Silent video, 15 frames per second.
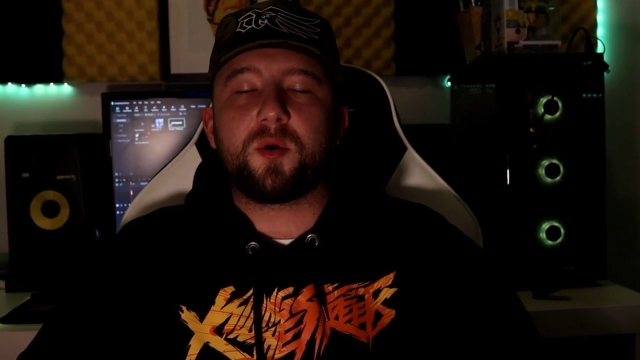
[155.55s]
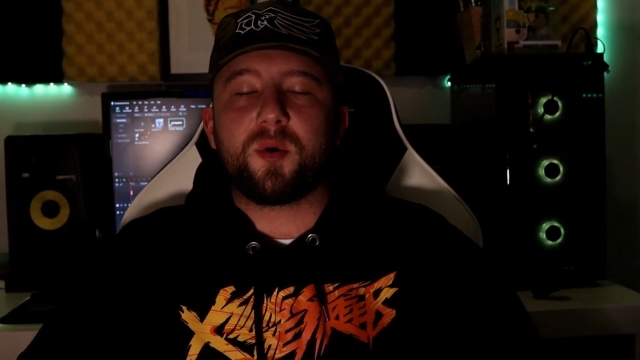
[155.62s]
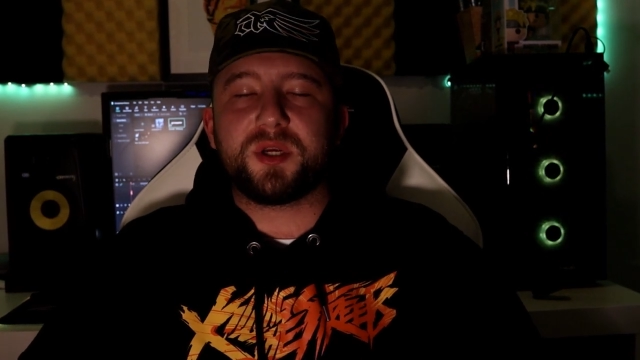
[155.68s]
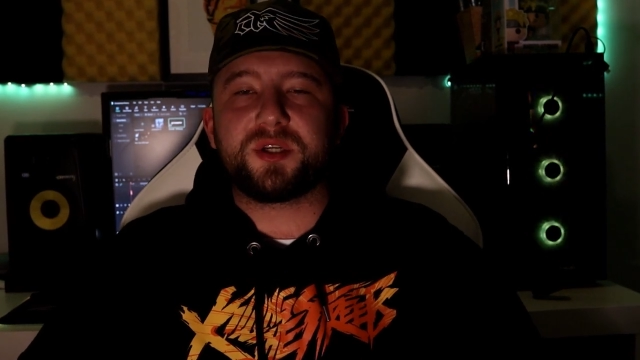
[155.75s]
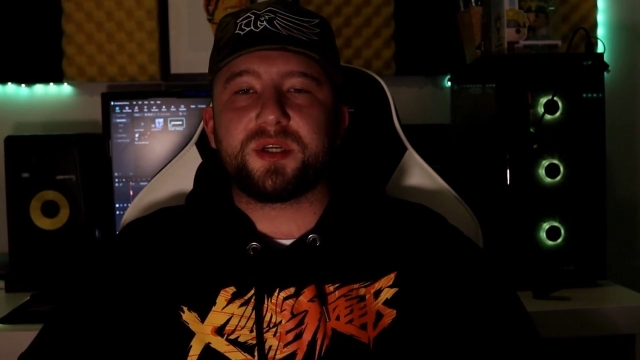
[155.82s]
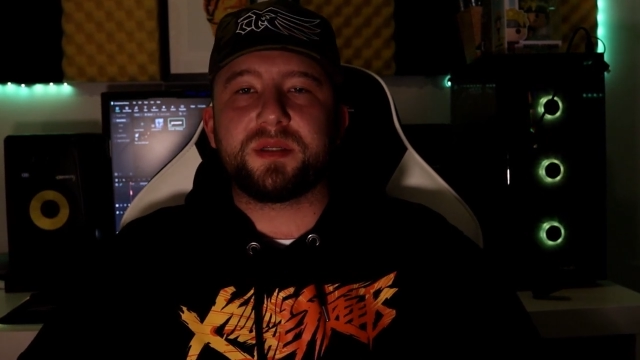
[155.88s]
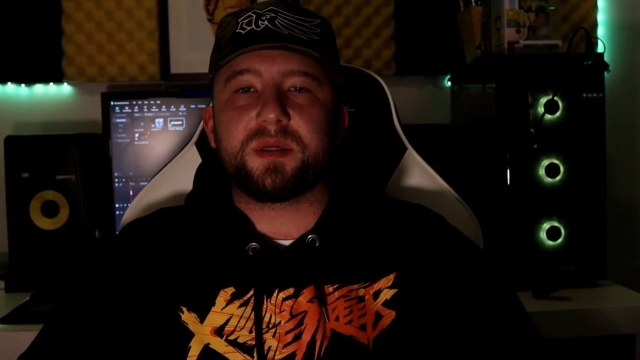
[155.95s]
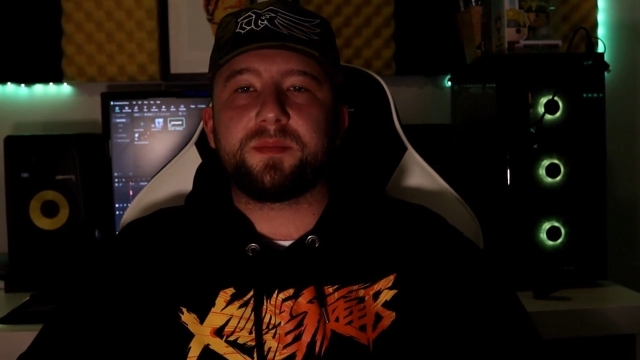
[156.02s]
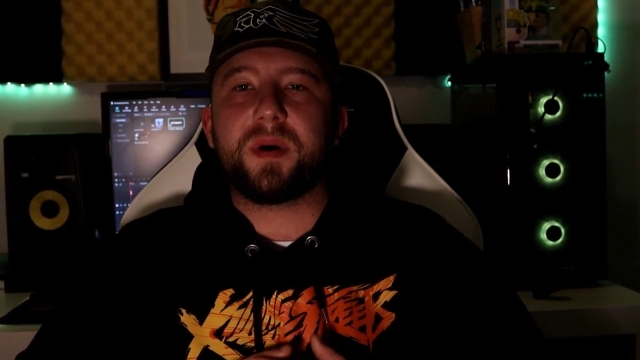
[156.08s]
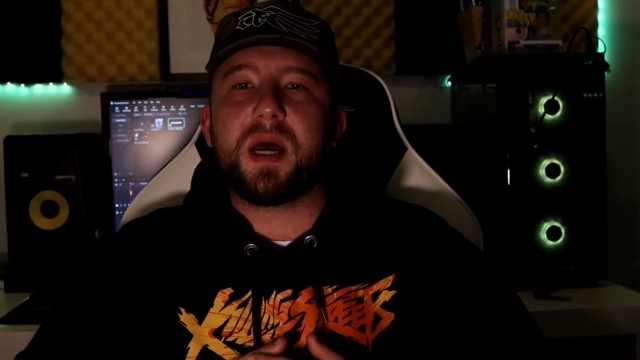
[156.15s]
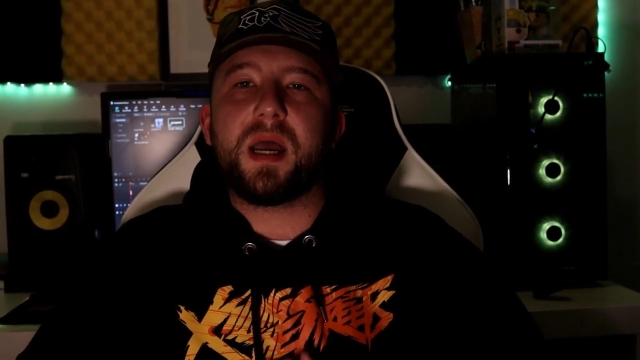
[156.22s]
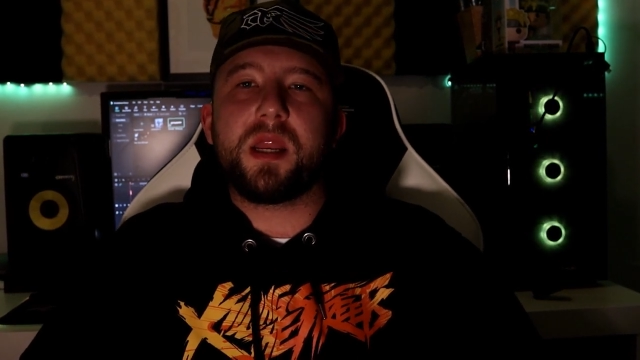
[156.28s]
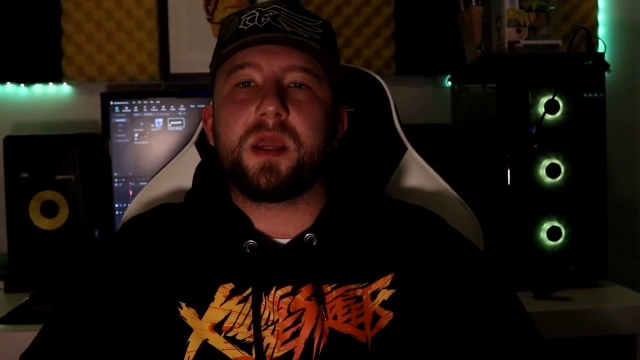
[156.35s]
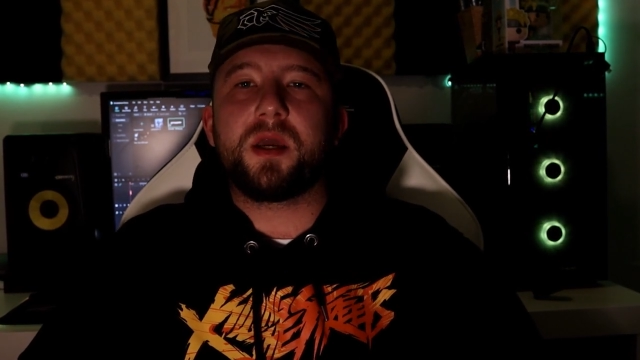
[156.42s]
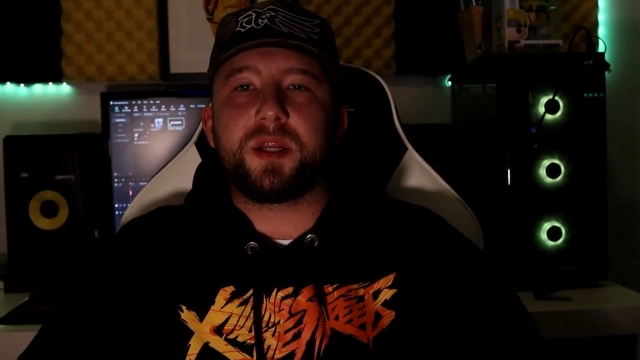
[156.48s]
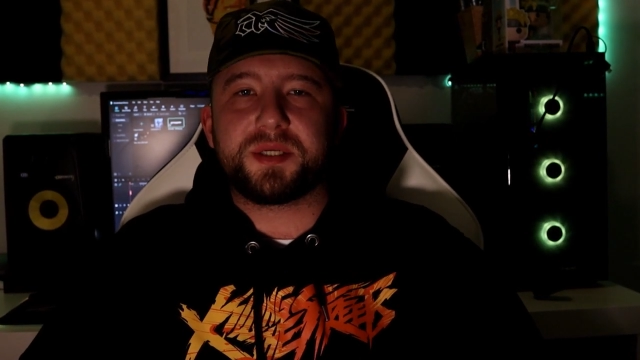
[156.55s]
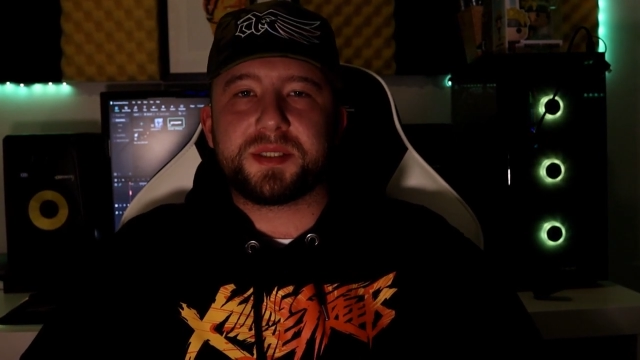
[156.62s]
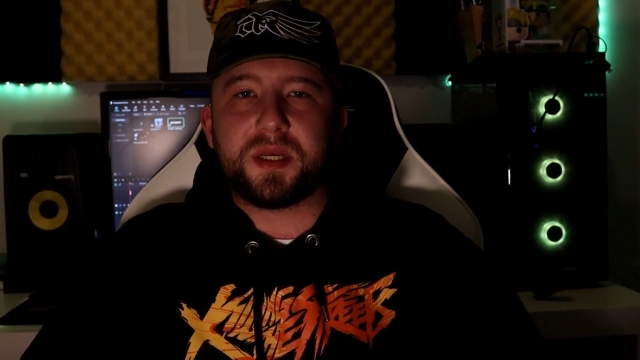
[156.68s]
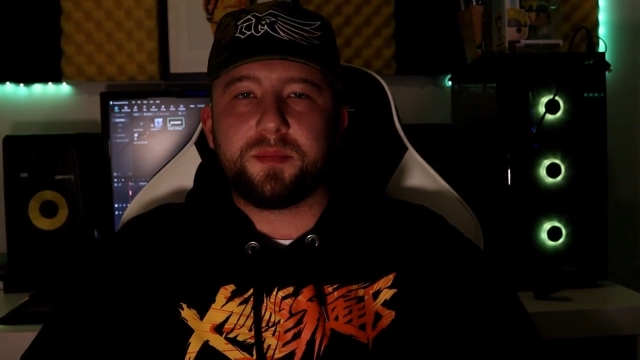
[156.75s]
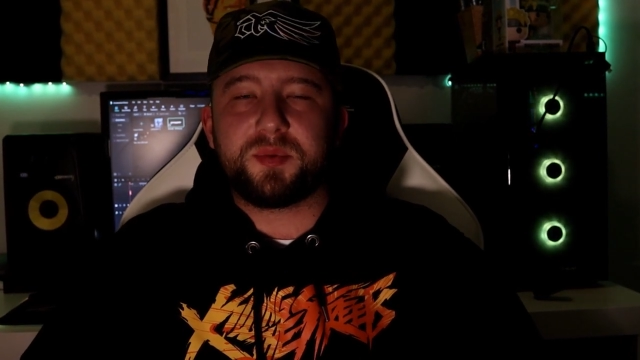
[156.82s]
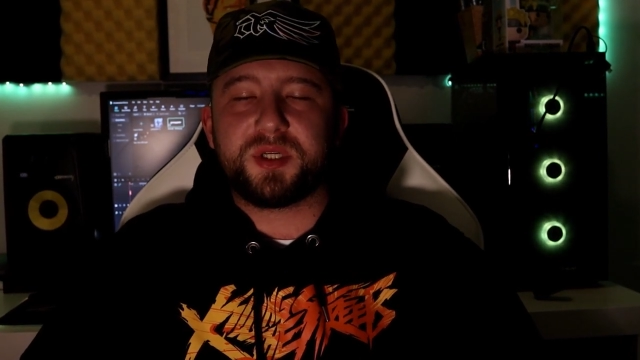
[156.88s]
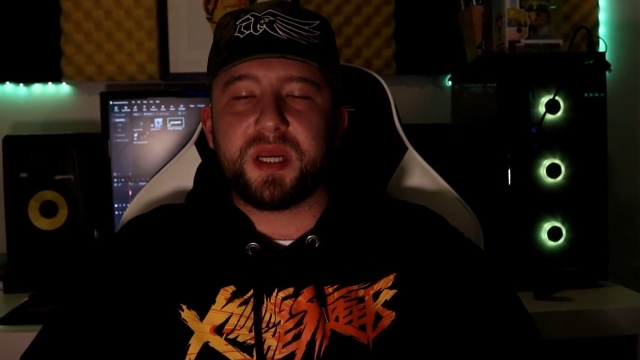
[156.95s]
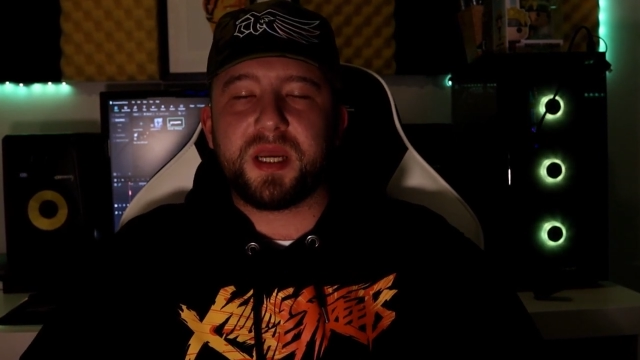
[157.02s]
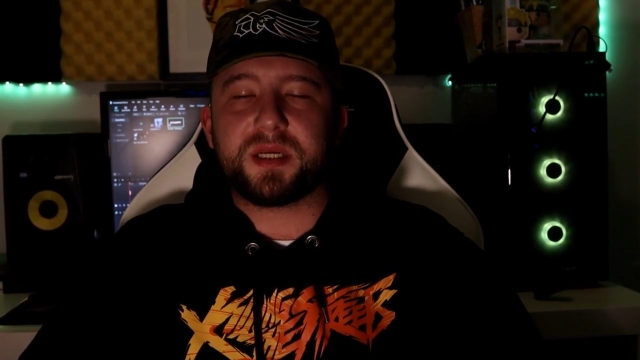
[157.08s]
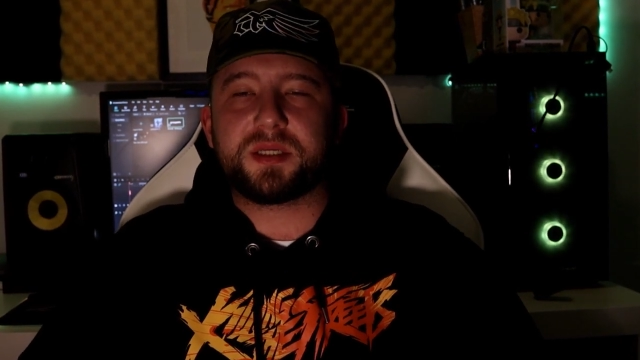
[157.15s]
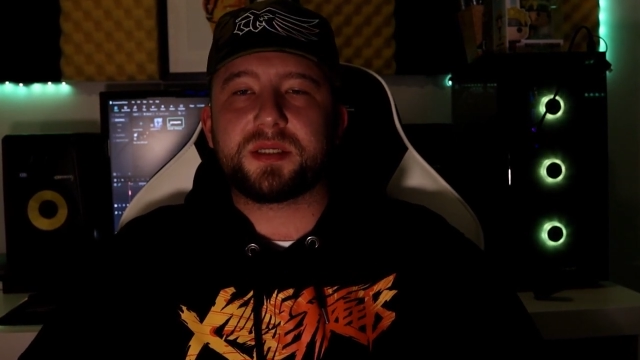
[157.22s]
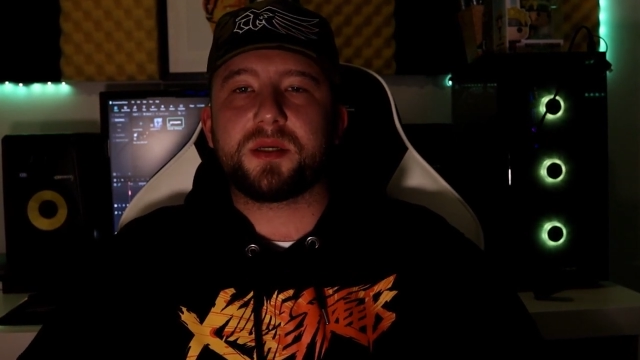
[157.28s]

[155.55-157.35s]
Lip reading: questions about any other subjects,